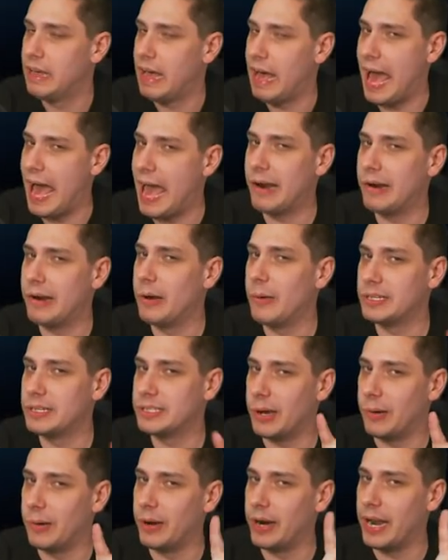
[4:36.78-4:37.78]
I don't know
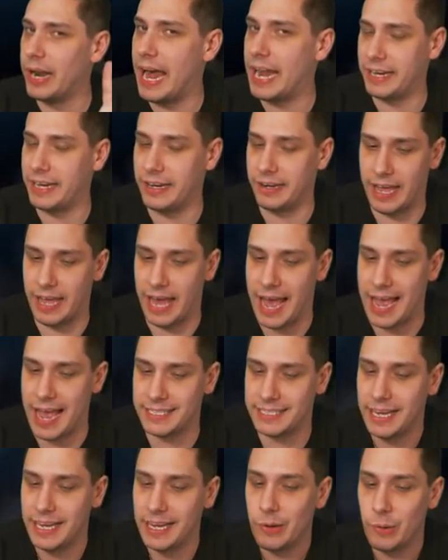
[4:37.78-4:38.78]
what's going on here,
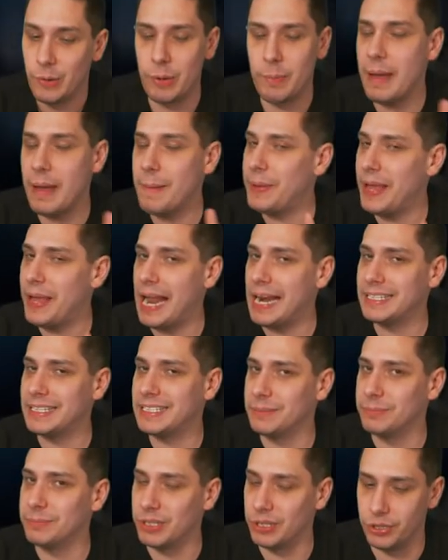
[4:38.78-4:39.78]
guys. We might be onto
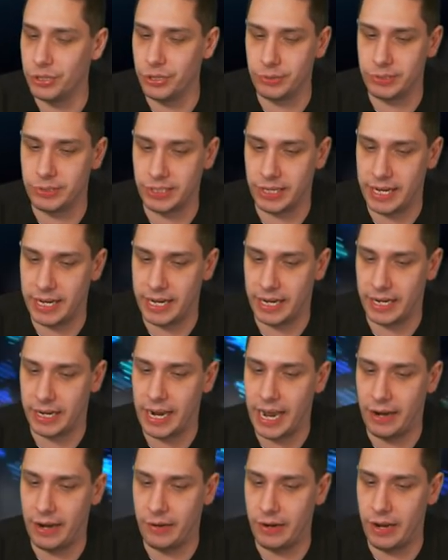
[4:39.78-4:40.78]
some cahoots right here.
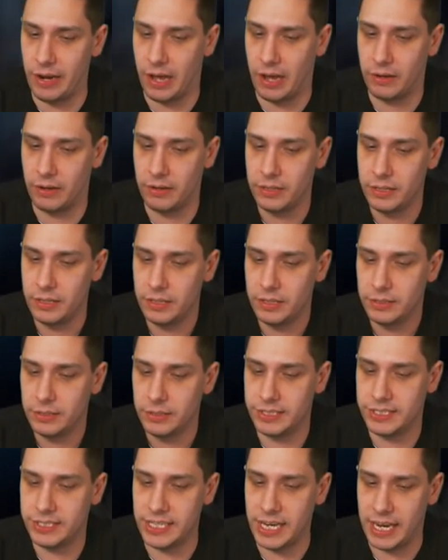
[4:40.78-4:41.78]
I don't know.
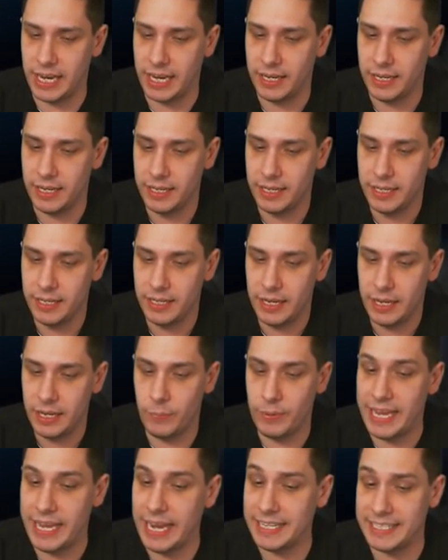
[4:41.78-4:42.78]
Let's see.
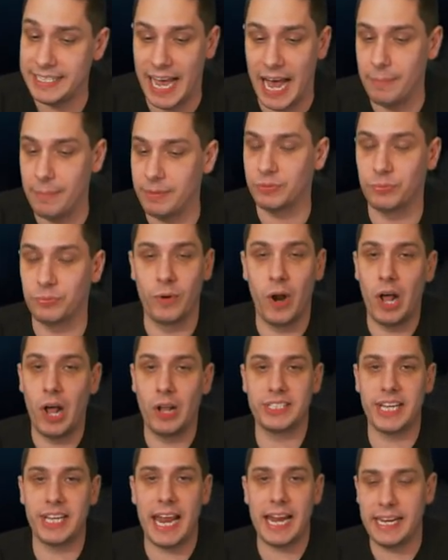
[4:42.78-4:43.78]
If we get a Thomas
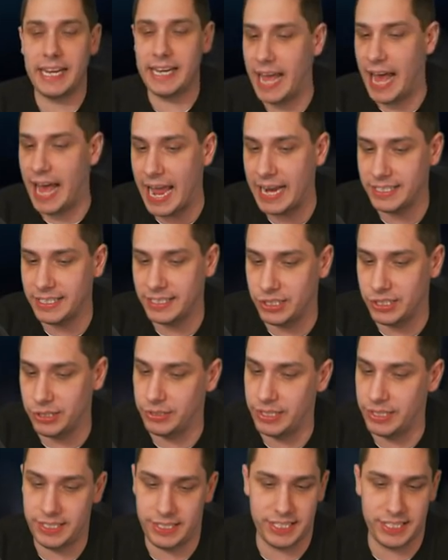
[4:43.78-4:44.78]
Rawls 89,
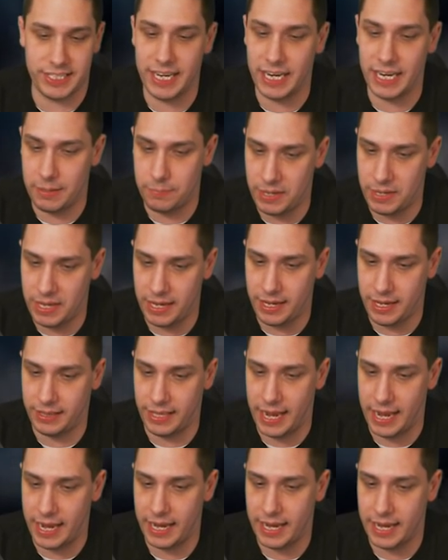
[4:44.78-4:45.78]
dude, this is going to be
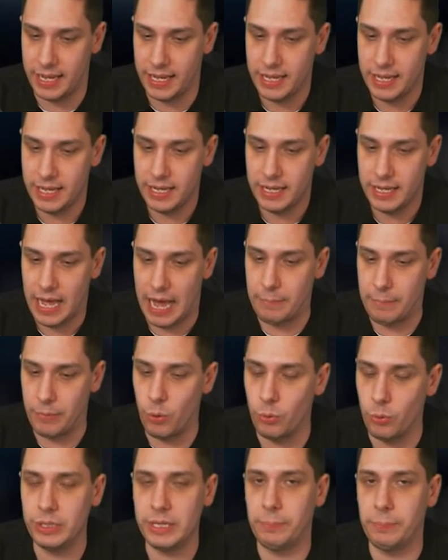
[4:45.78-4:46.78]
like, I'm
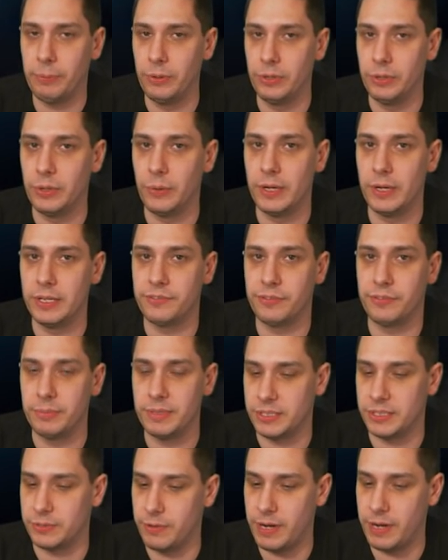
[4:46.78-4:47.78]
only pulling the ones from
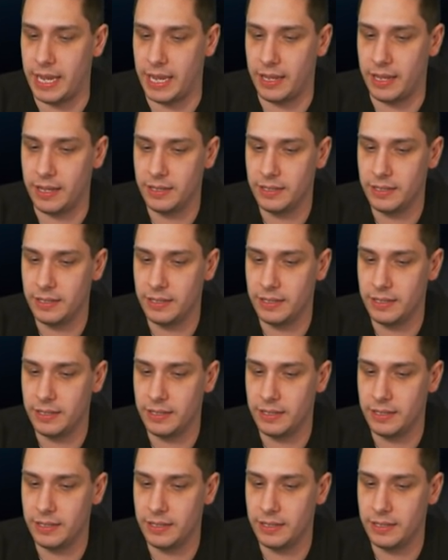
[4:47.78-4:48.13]
this week.